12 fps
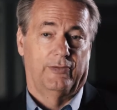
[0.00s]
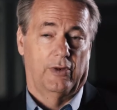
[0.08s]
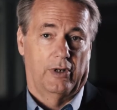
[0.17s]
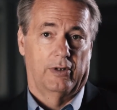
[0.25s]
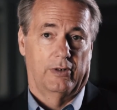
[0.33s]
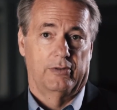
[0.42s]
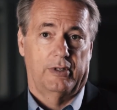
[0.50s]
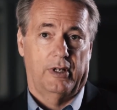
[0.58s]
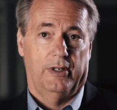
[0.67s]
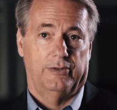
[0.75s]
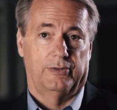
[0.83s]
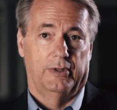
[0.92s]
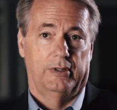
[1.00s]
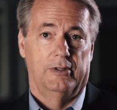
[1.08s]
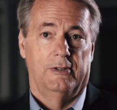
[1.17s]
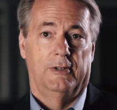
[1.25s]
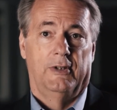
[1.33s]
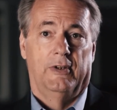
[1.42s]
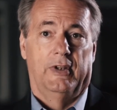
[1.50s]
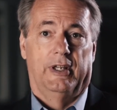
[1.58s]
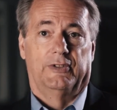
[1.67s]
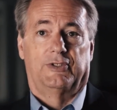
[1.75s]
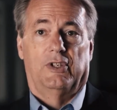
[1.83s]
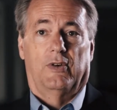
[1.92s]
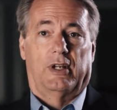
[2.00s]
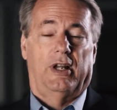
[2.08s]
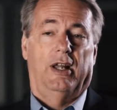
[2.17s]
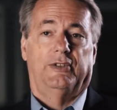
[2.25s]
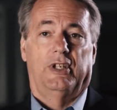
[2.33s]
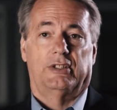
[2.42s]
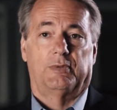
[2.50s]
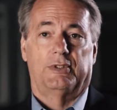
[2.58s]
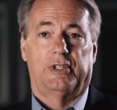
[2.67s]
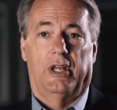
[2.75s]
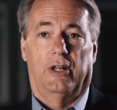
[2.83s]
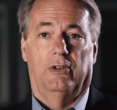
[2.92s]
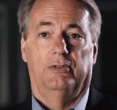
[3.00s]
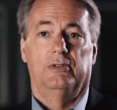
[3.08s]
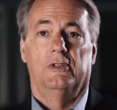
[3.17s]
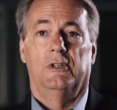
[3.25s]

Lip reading: for our own country. And so a contest was held